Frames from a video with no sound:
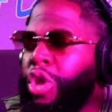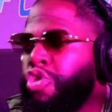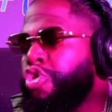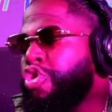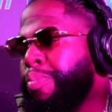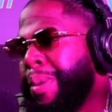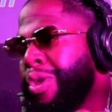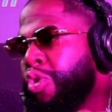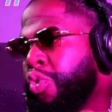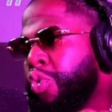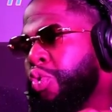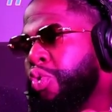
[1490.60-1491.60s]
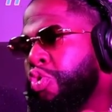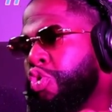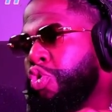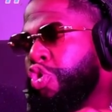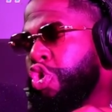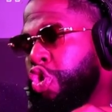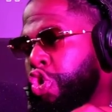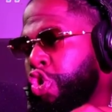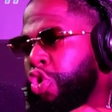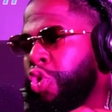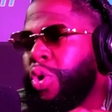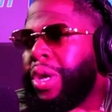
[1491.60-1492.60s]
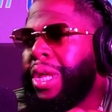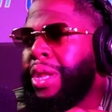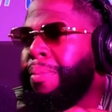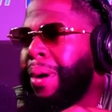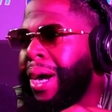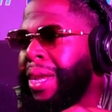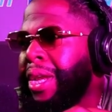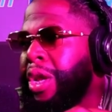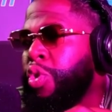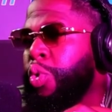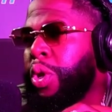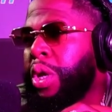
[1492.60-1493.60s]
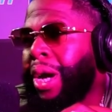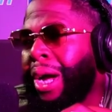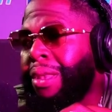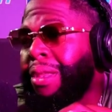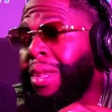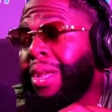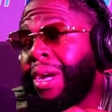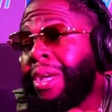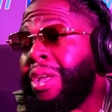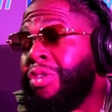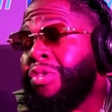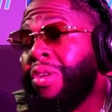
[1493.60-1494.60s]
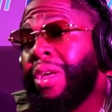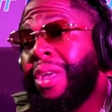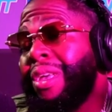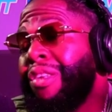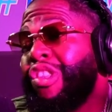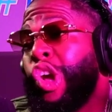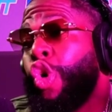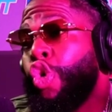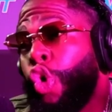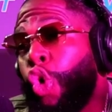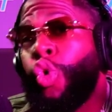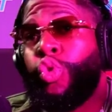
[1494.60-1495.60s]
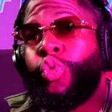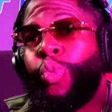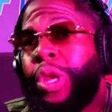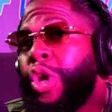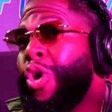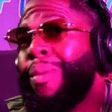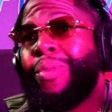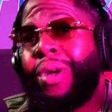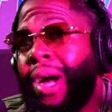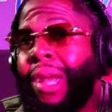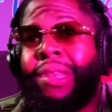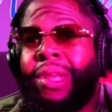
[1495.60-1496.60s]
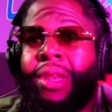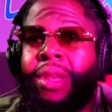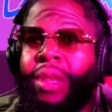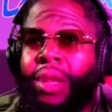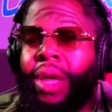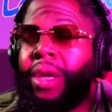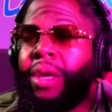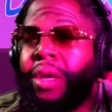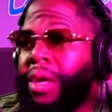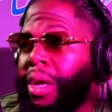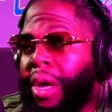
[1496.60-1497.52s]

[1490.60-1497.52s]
But to no disrespect to Todd or anybody that doing content, because he's the GOAT when it comes to content.